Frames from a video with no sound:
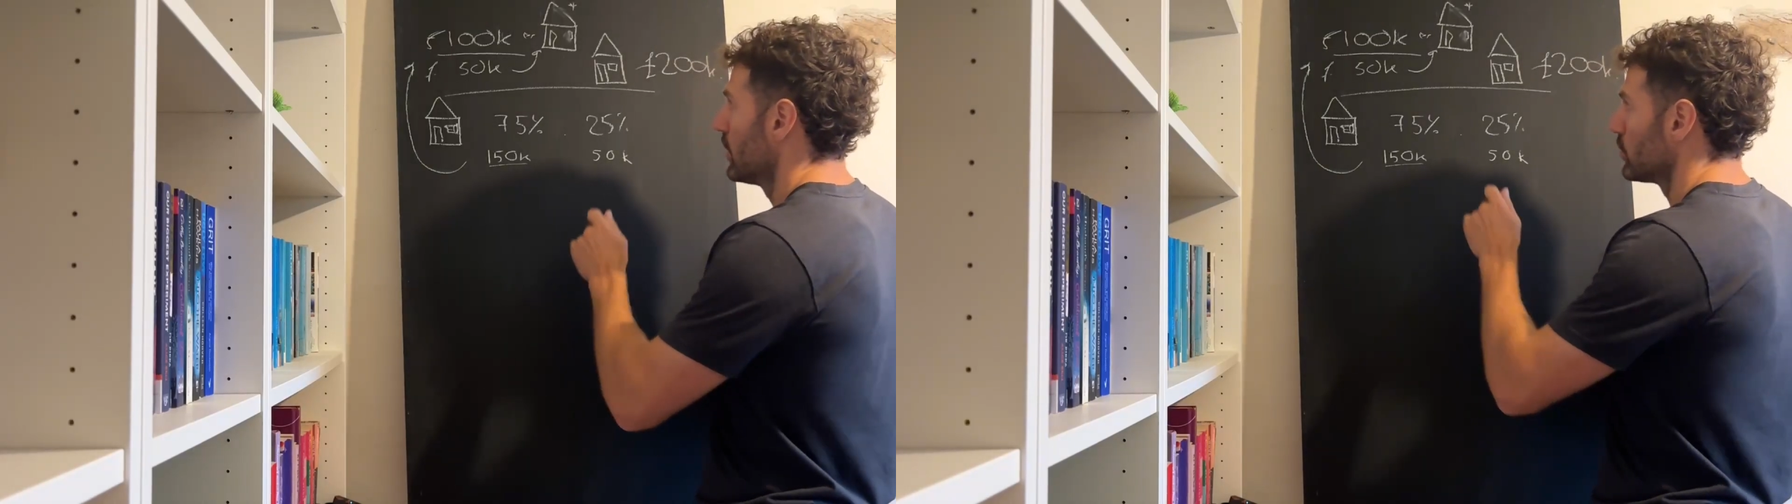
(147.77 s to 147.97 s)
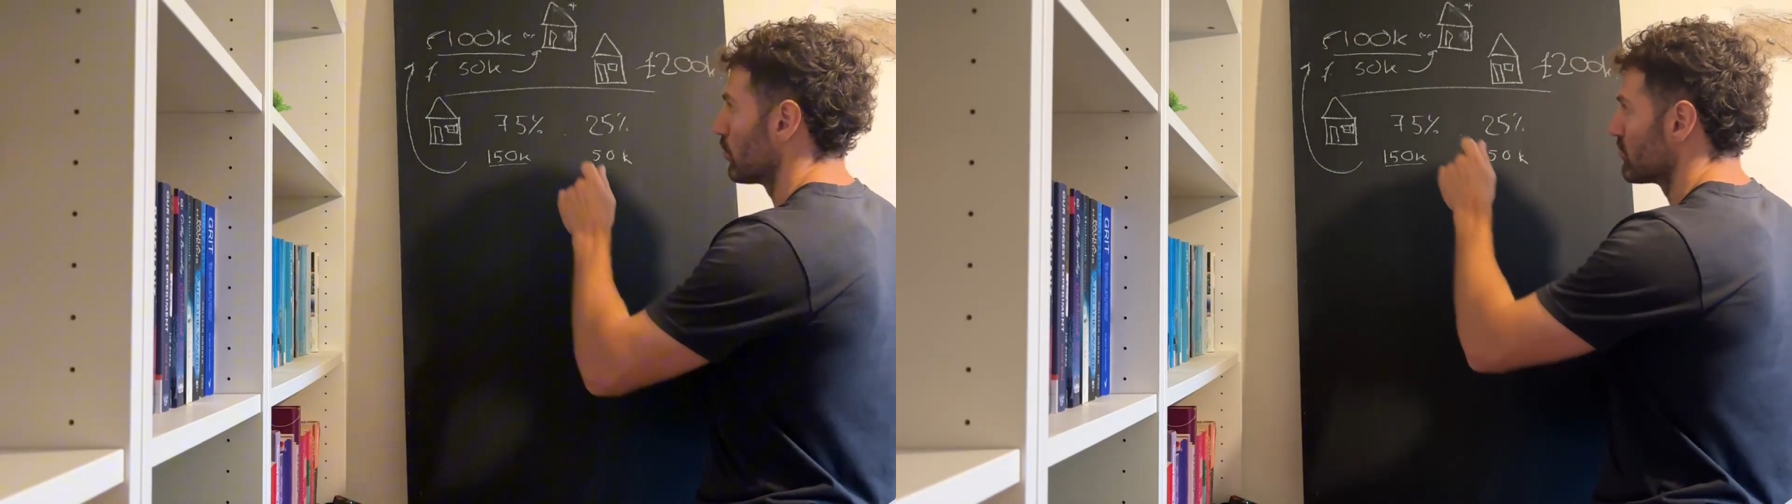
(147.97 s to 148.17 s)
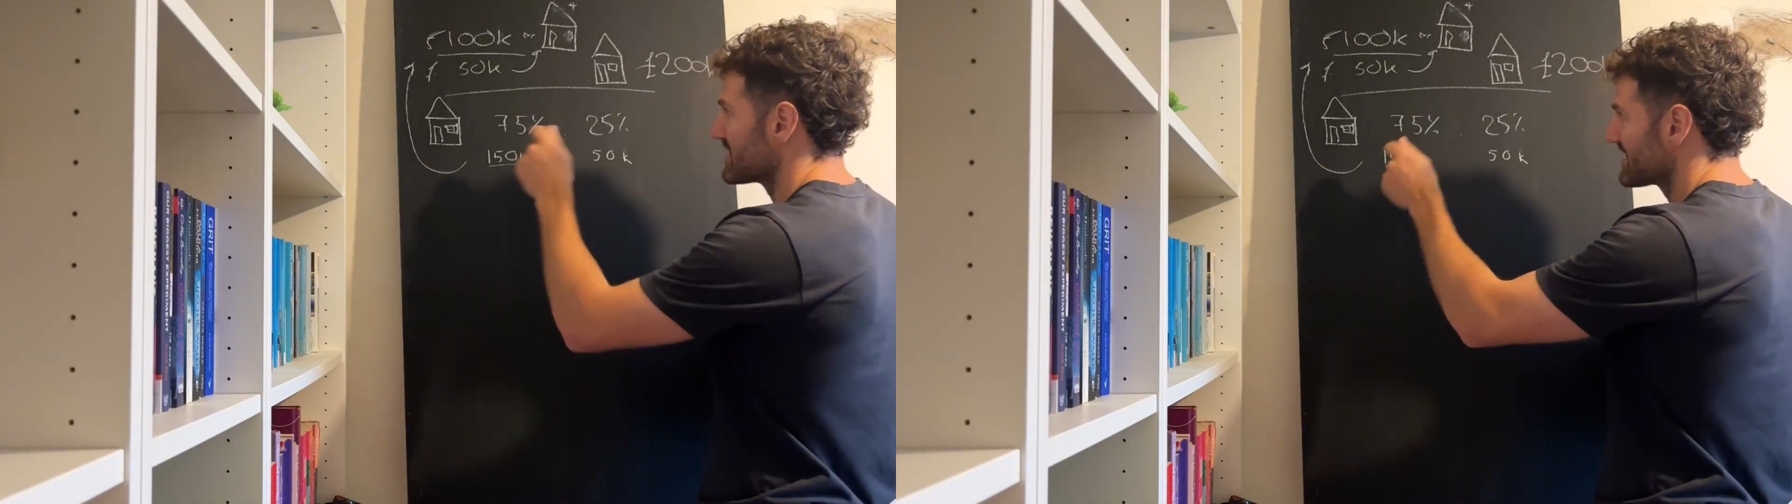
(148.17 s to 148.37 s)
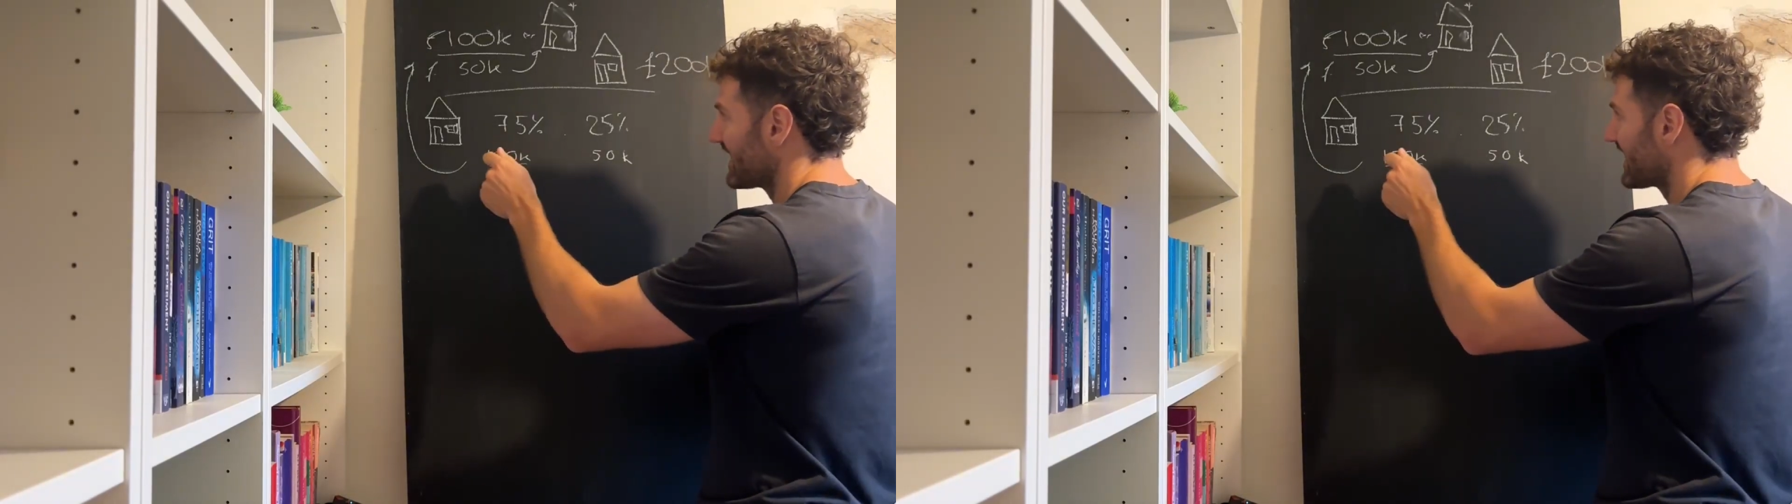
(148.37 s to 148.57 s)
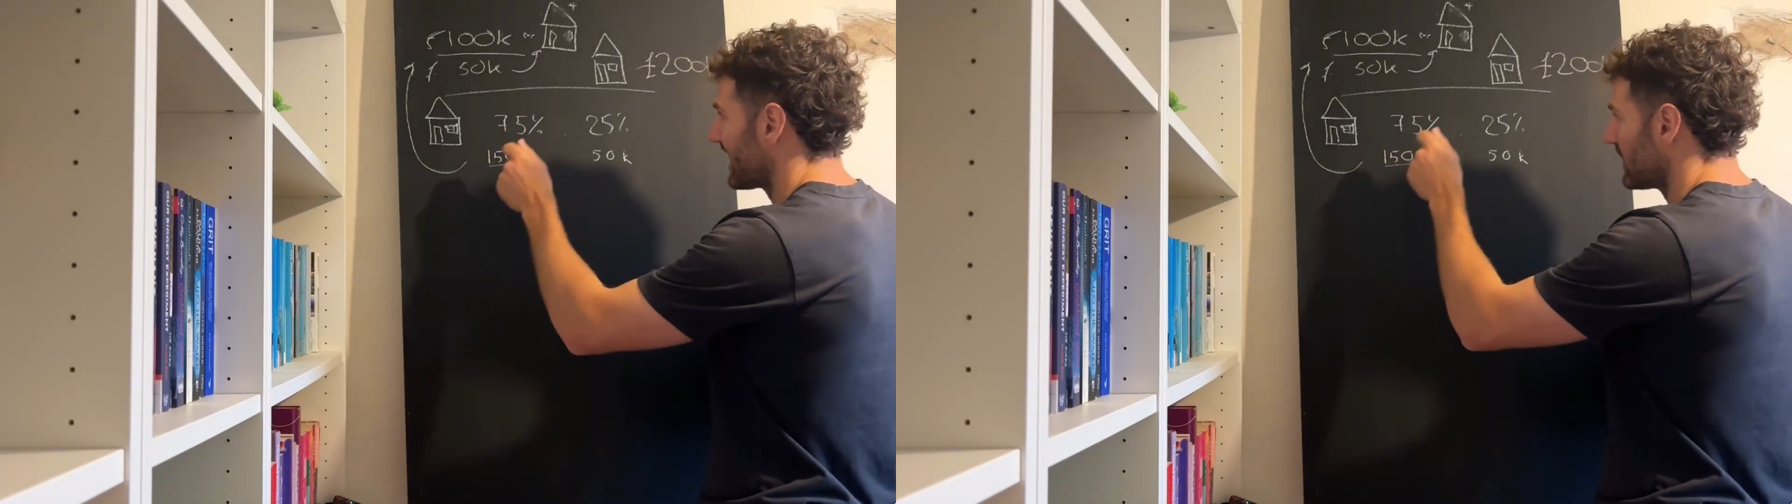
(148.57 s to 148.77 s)
you're
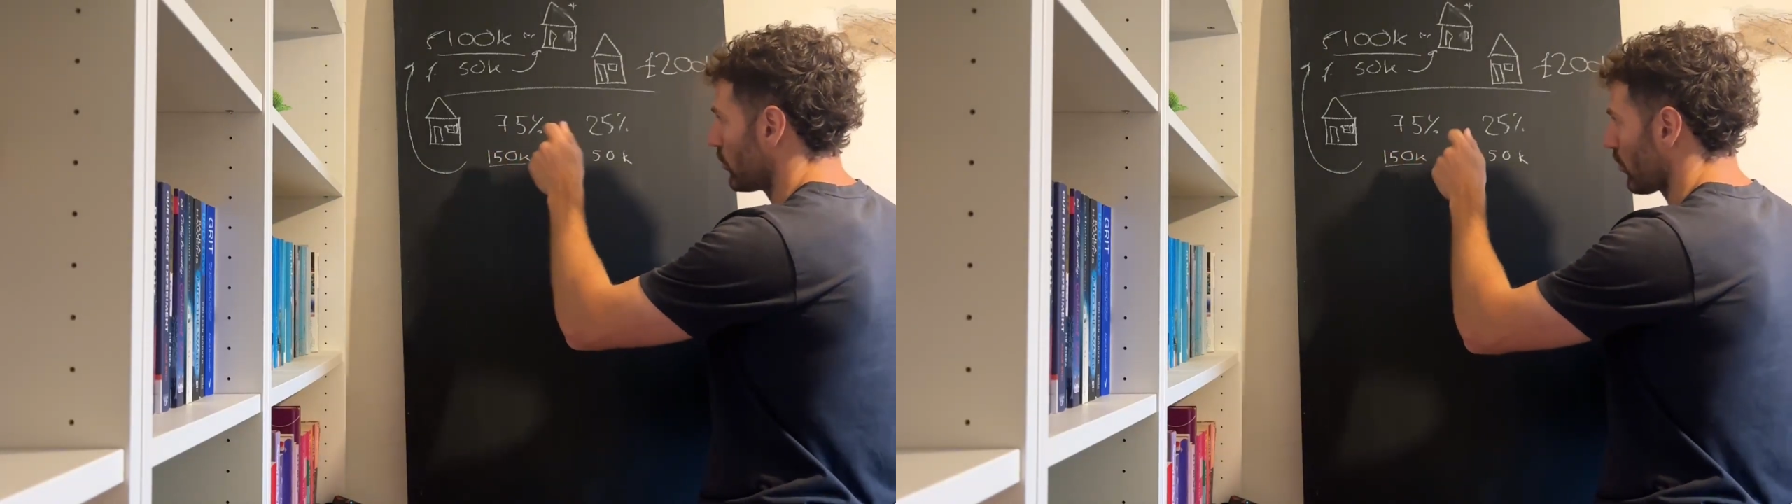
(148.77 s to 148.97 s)
recycling your